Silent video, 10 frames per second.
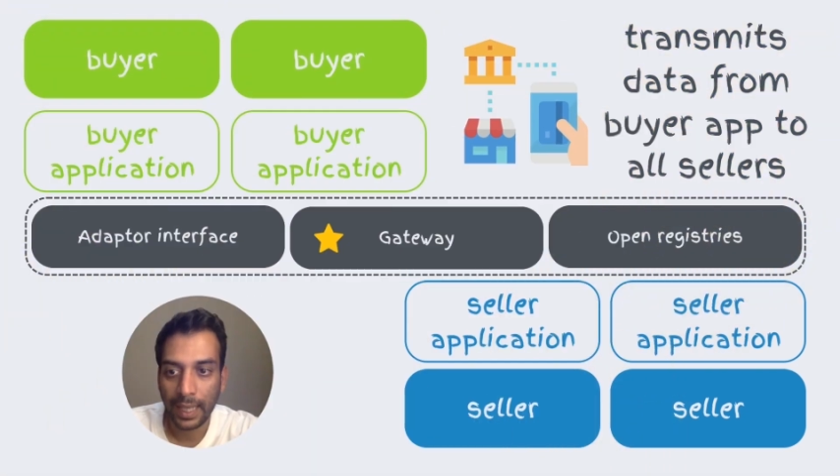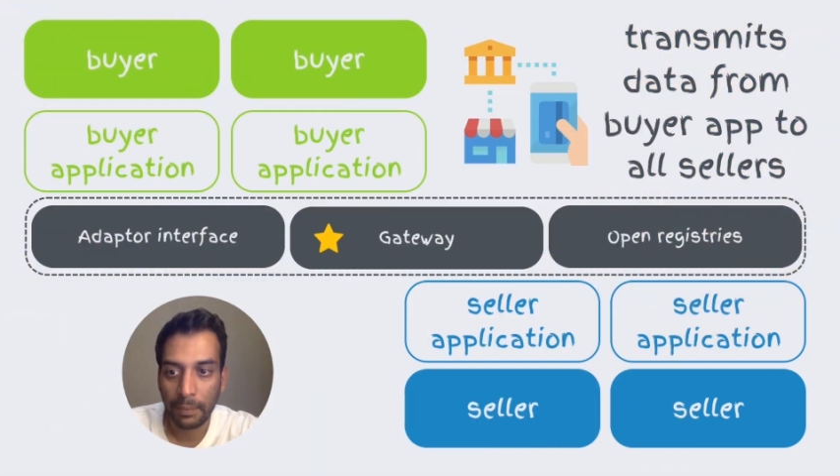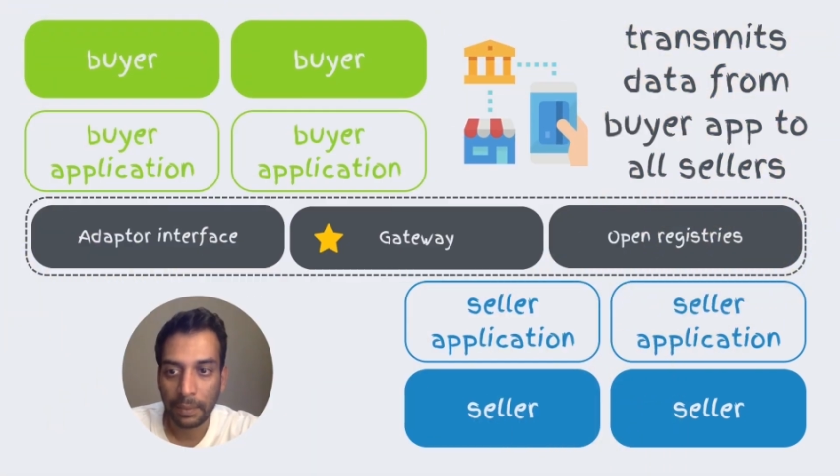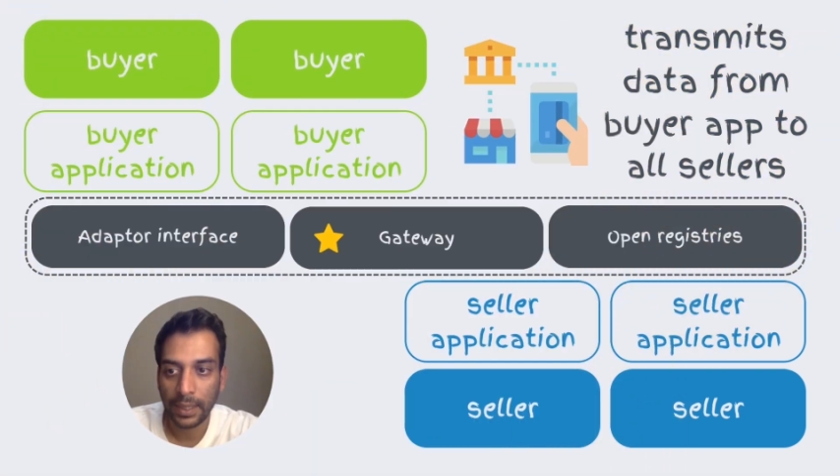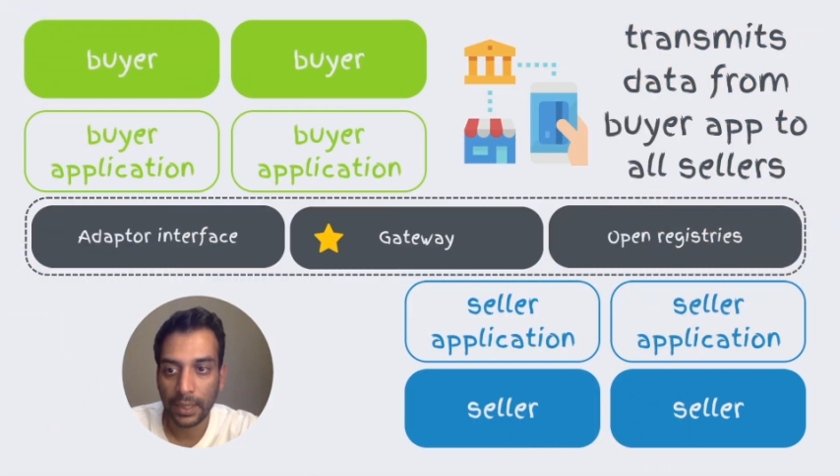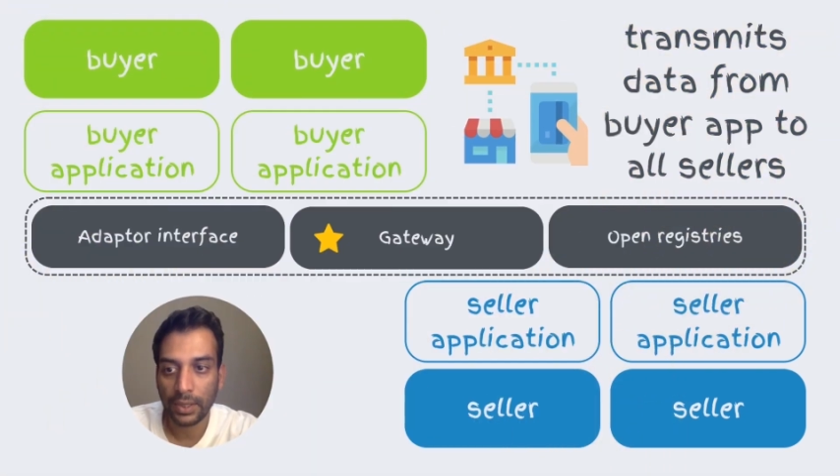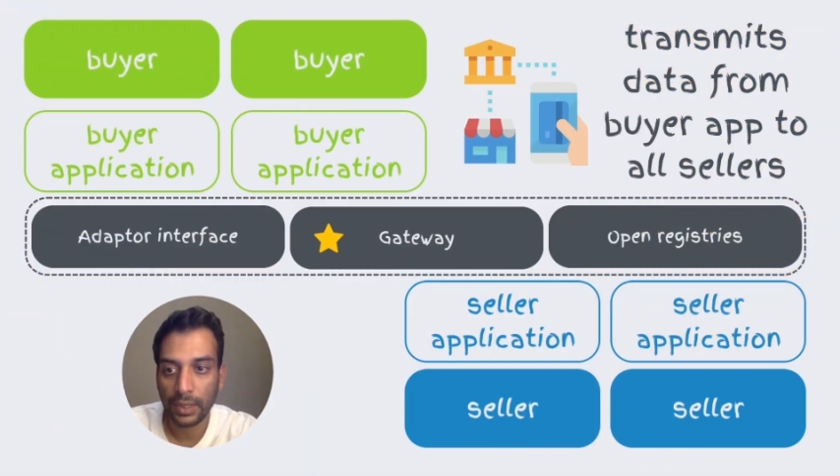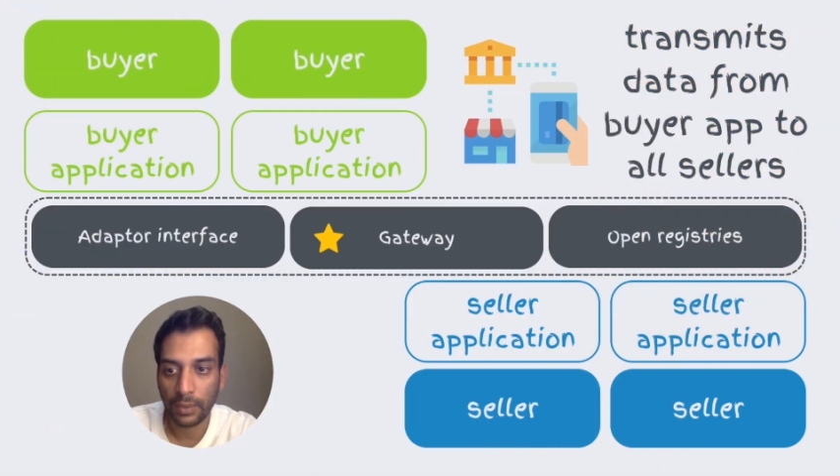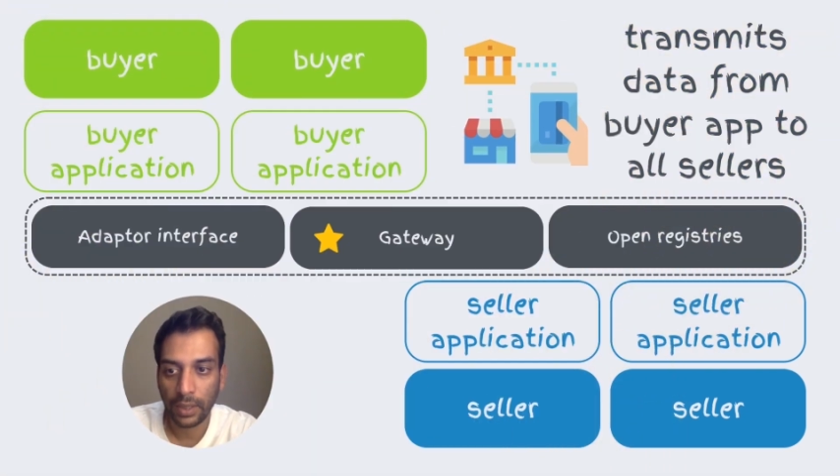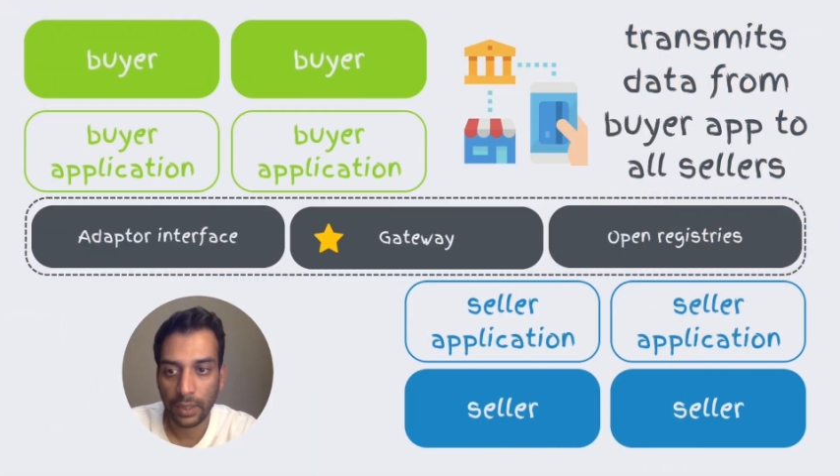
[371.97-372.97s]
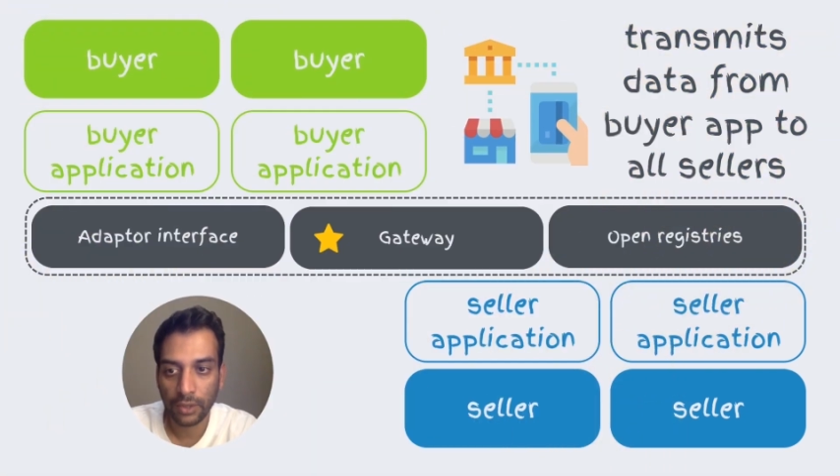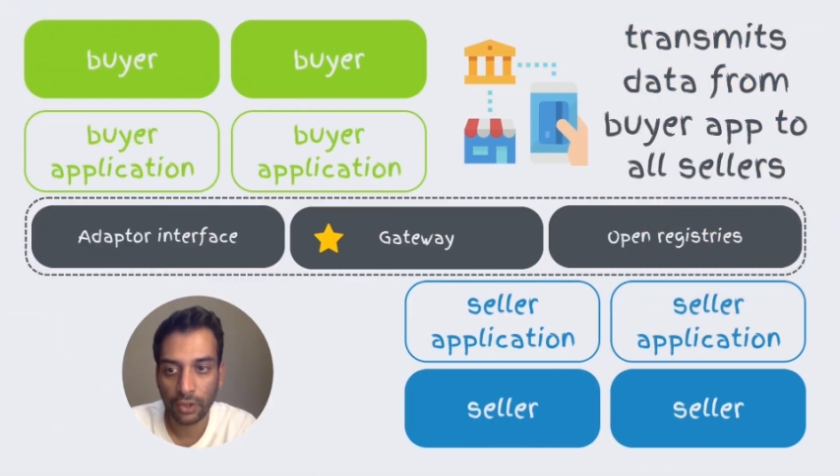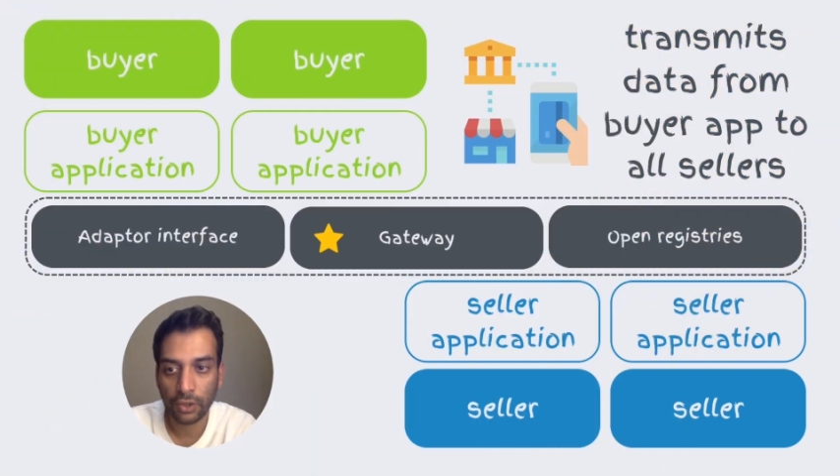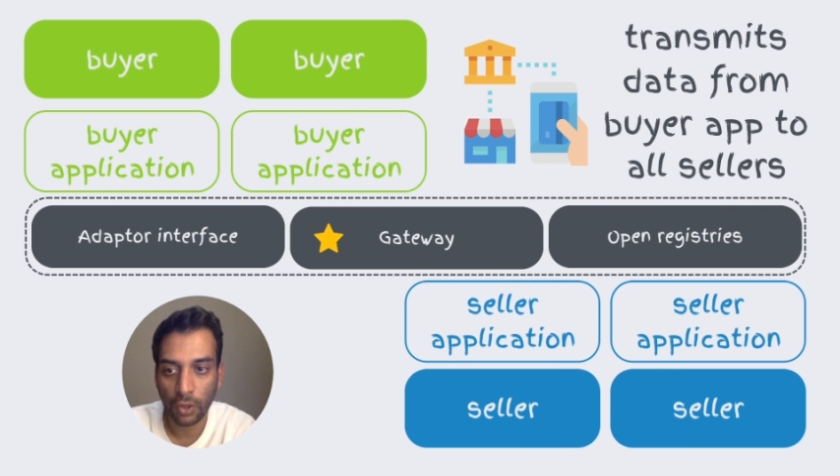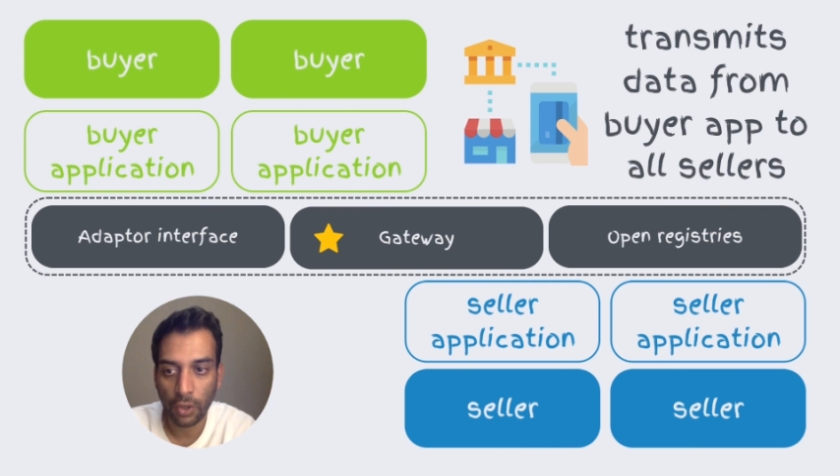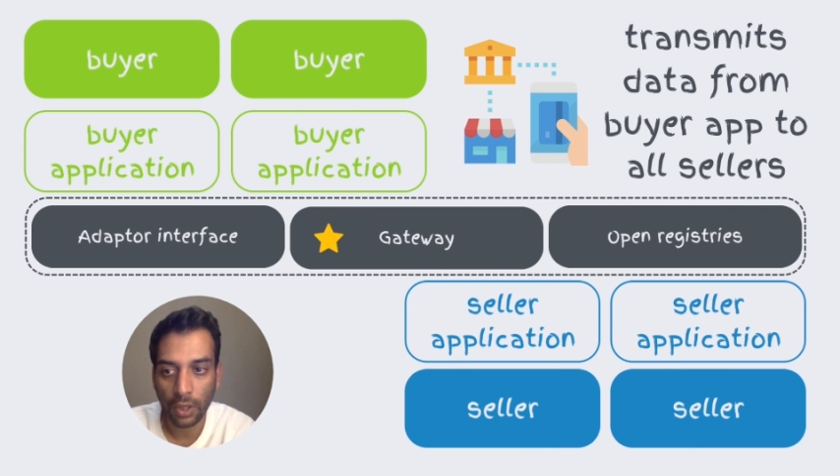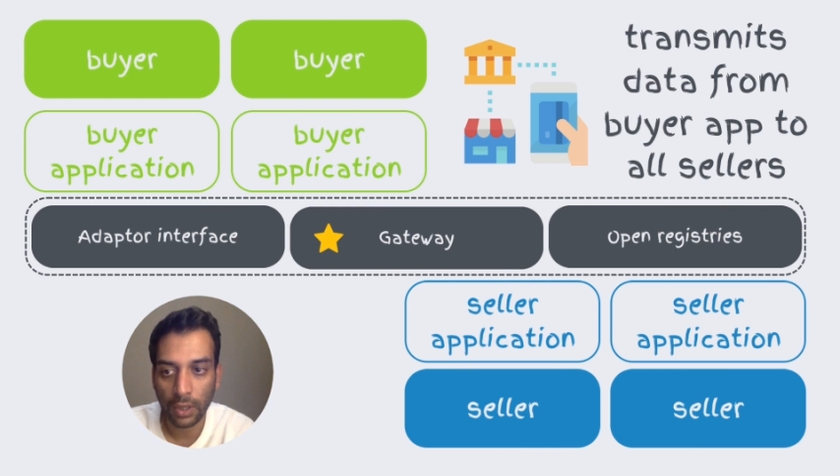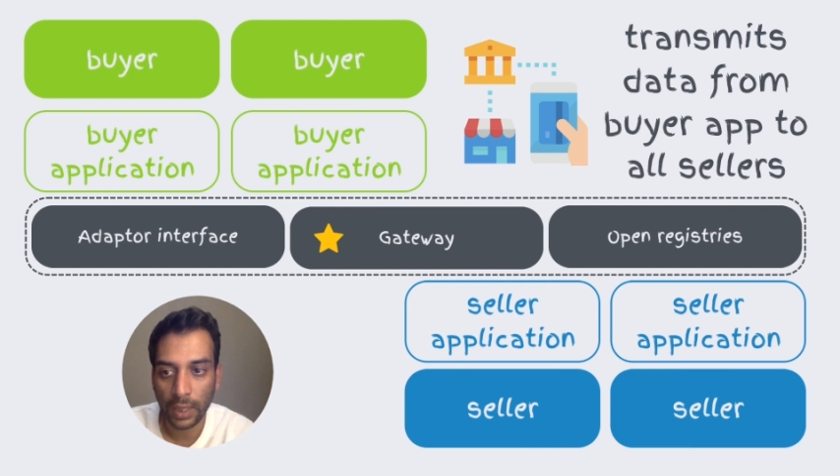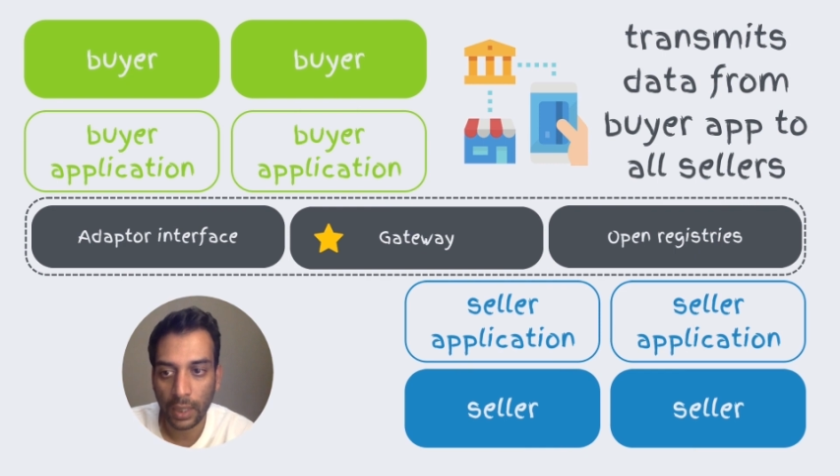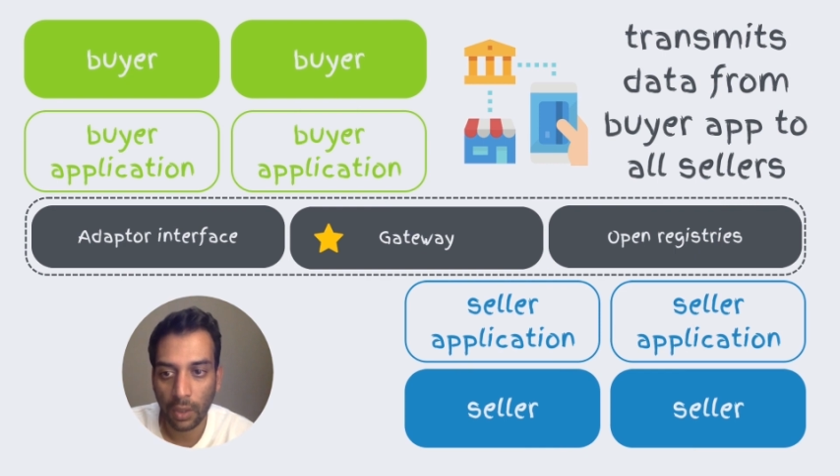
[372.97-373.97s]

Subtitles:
application that will ensure that